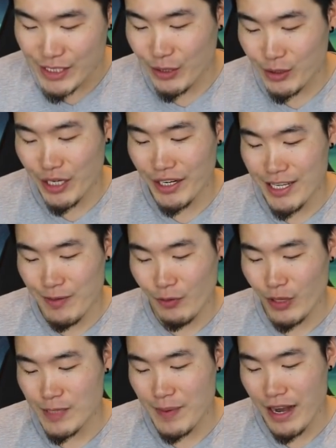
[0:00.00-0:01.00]
single Turles
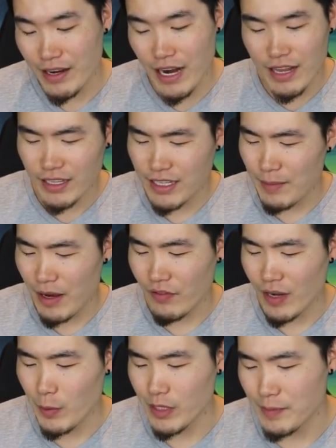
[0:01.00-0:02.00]
before this banner. I think he might
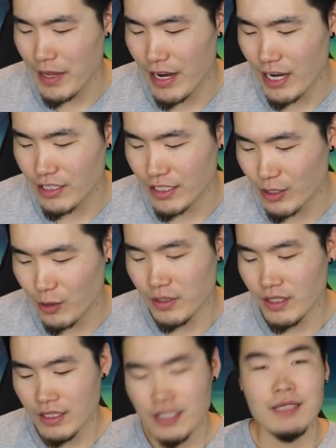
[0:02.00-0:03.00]
have come with this banner actually, so
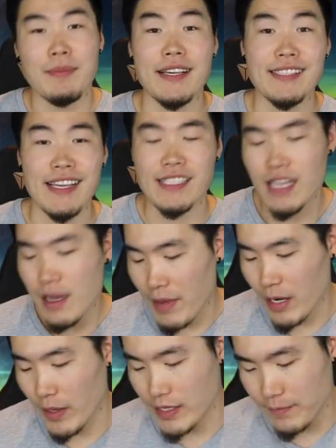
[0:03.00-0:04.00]
makes sense. But
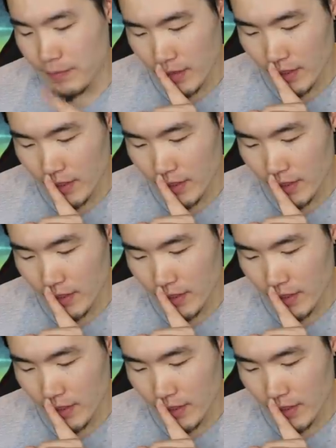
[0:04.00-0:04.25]
anyways,